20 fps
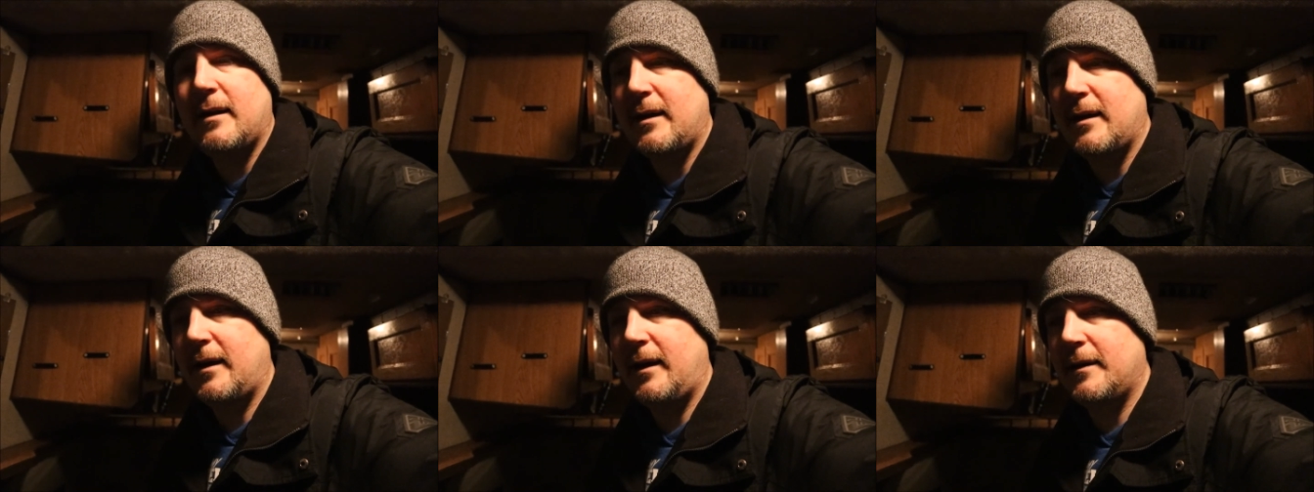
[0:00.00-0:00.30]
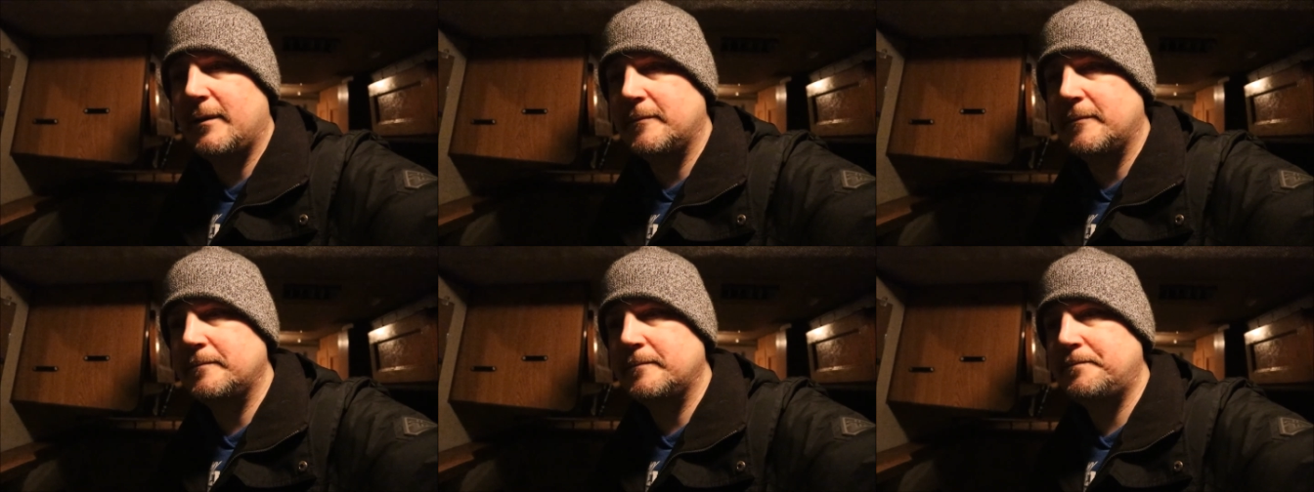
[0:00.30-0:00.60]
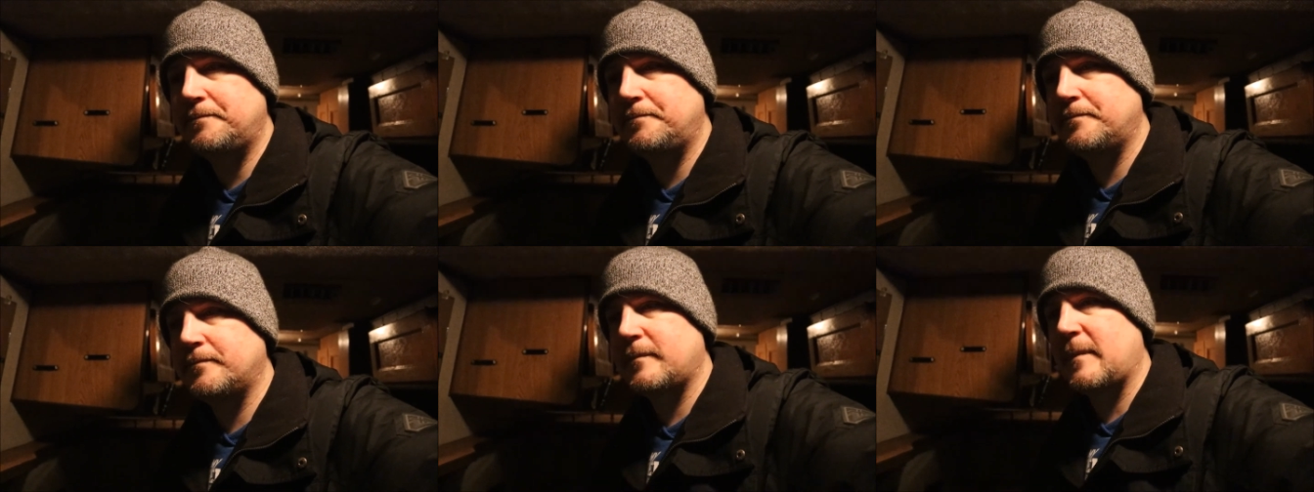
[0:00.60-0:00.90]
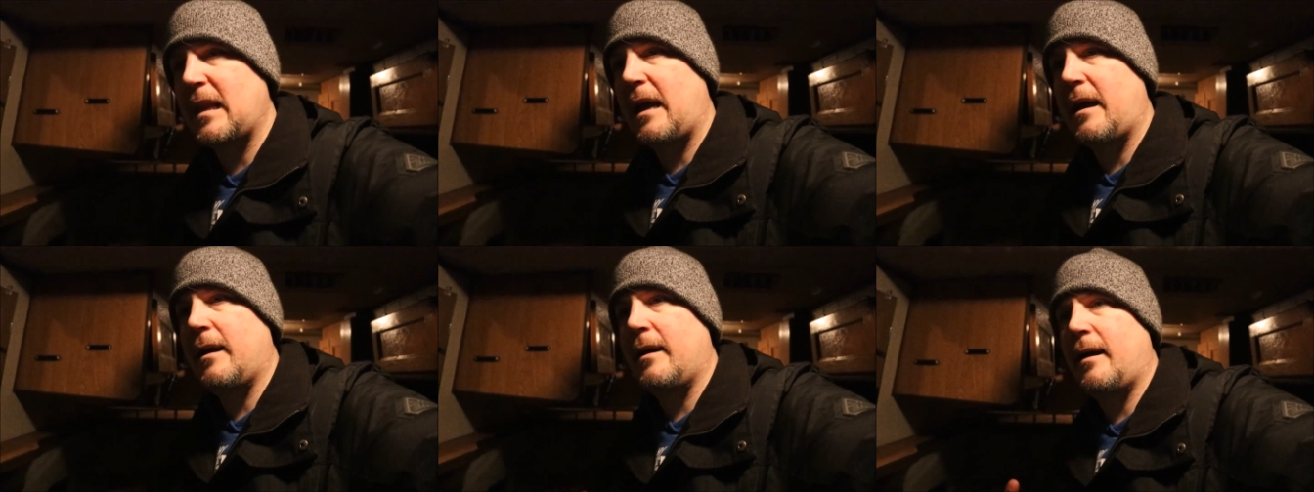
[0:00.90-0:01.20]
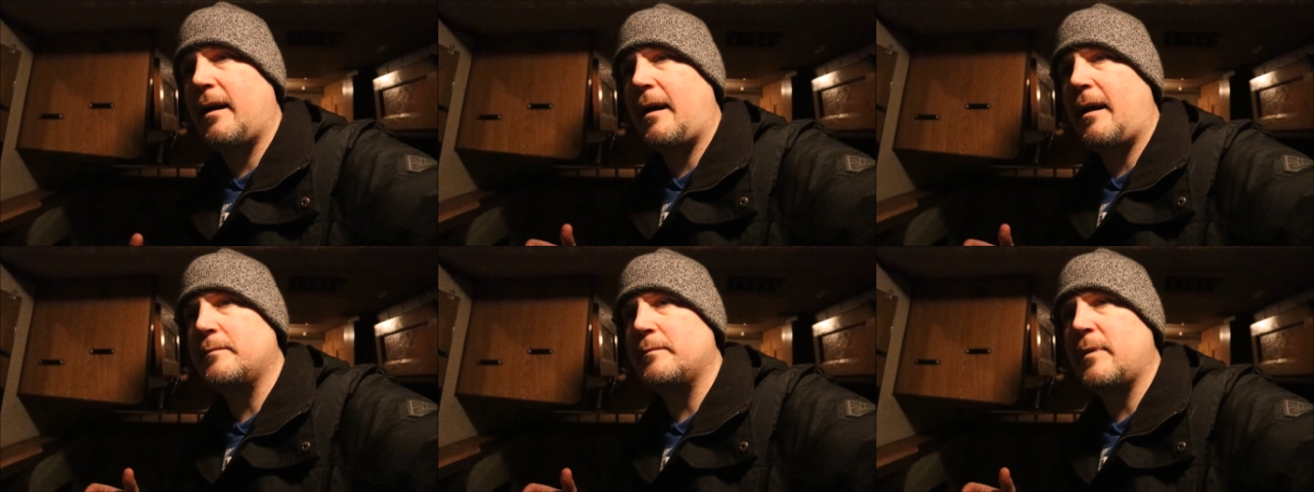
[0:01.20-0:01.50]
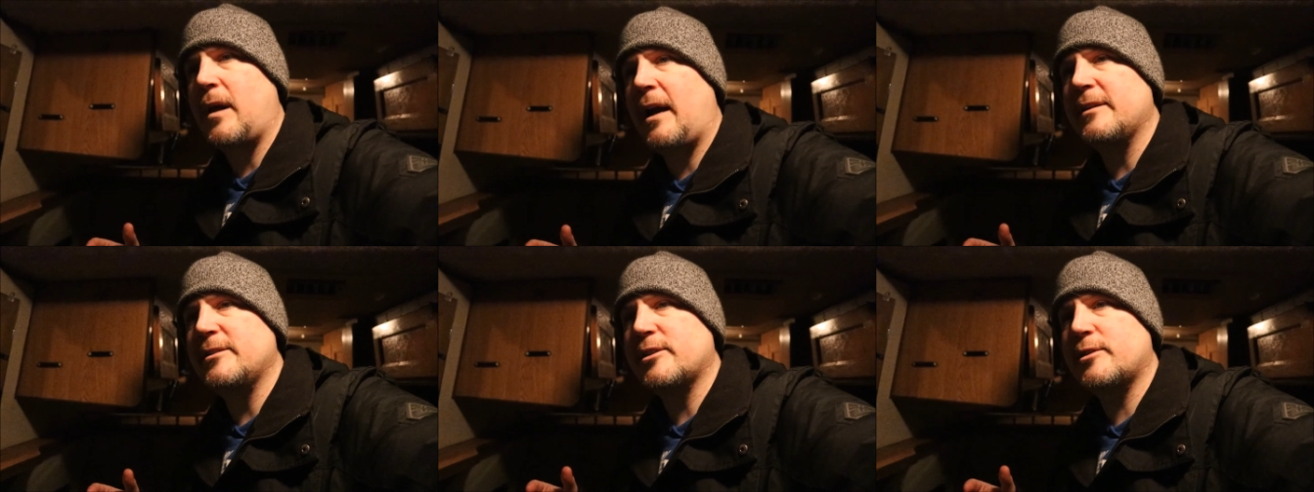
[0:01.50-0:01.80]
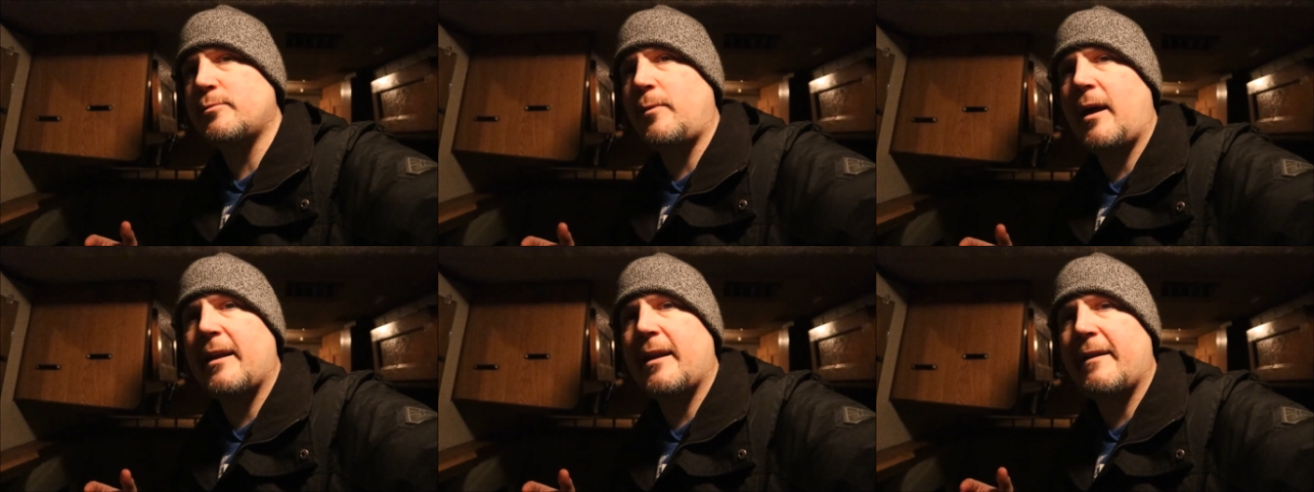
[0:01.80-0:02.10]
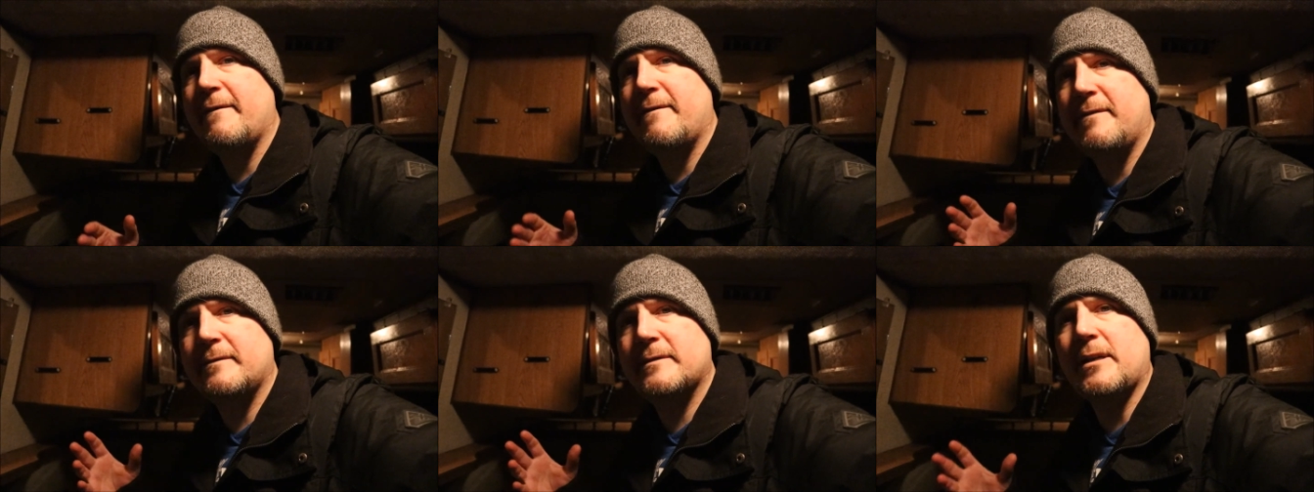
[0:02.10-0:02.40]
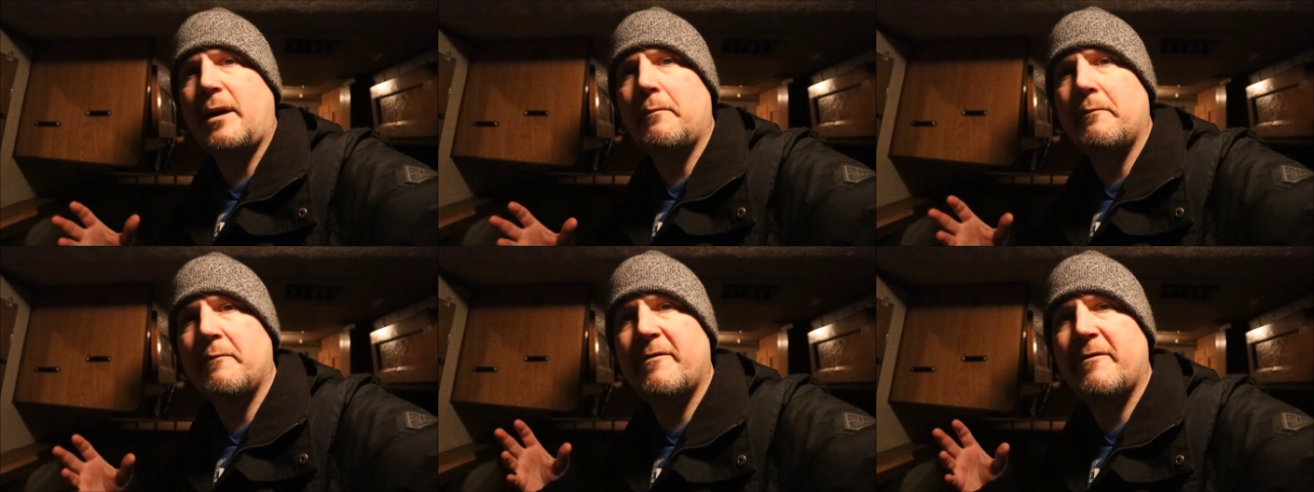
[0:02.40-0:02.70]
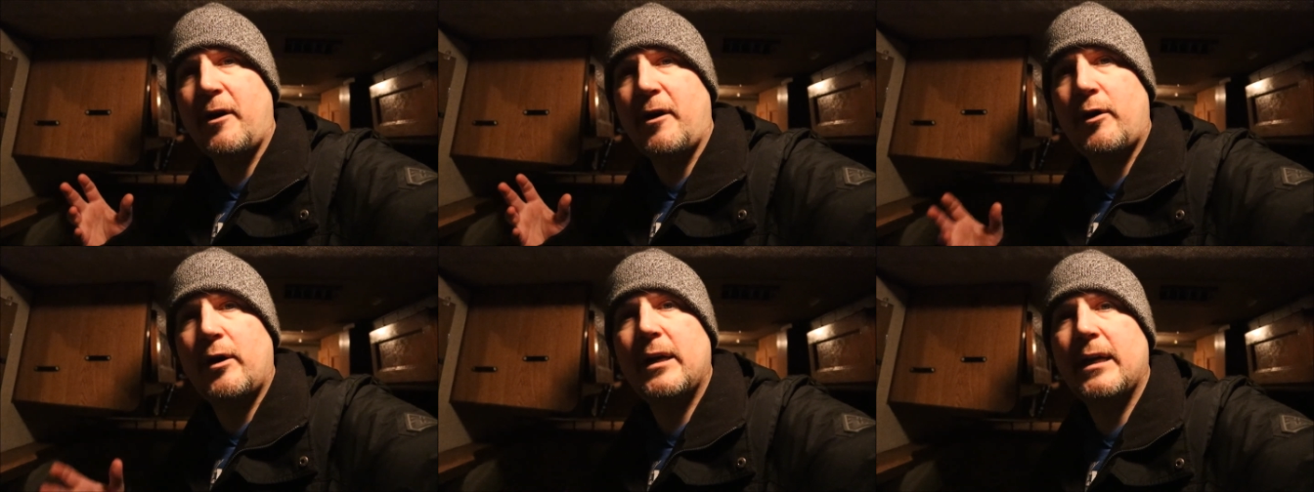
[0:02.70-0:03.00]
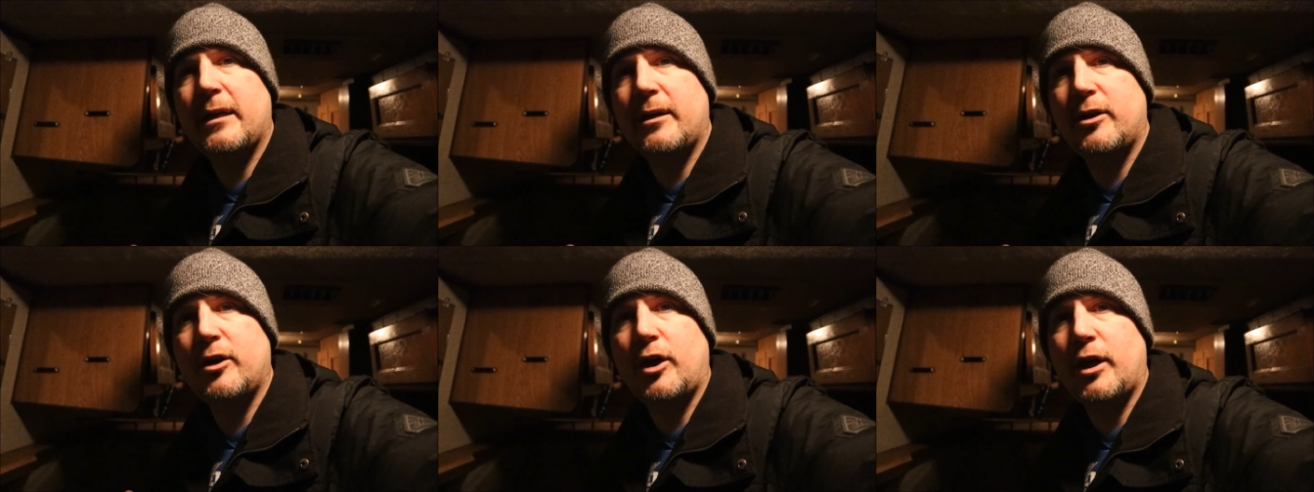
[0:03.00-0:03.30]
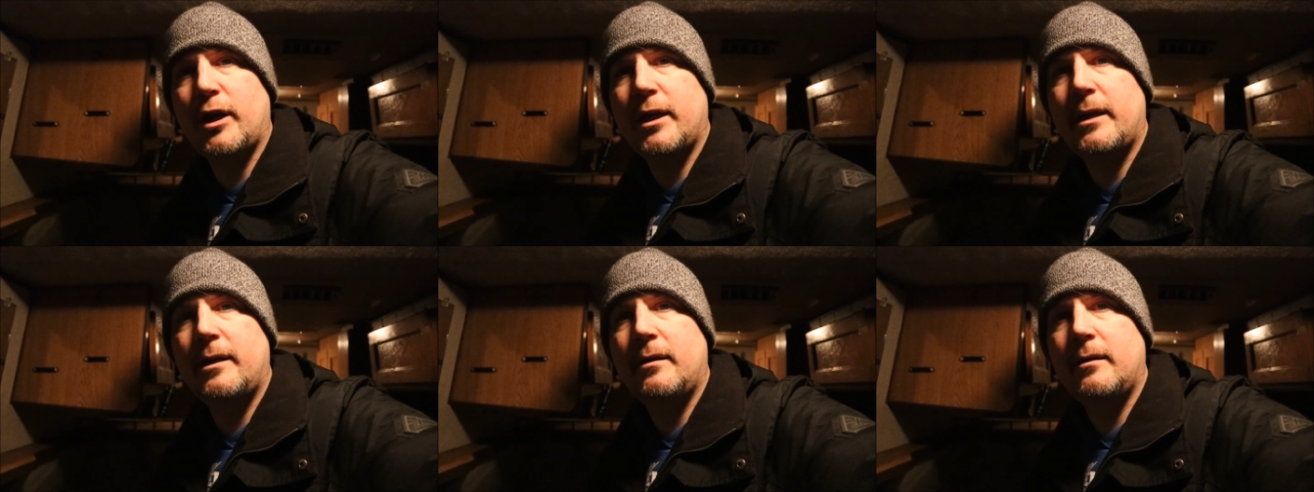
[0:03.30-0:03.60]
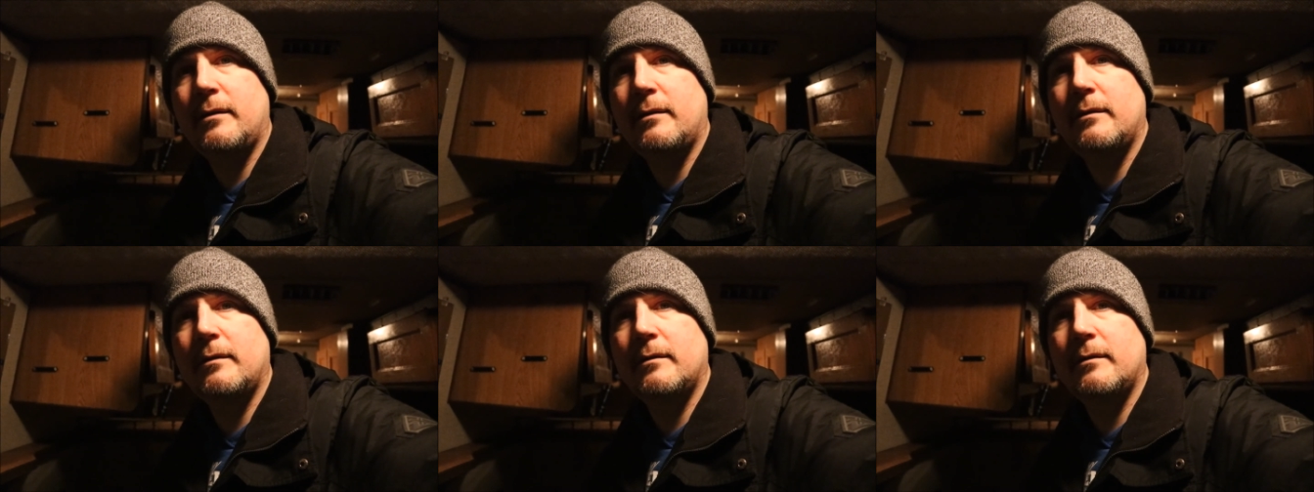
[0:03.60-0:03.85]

I just want something very good,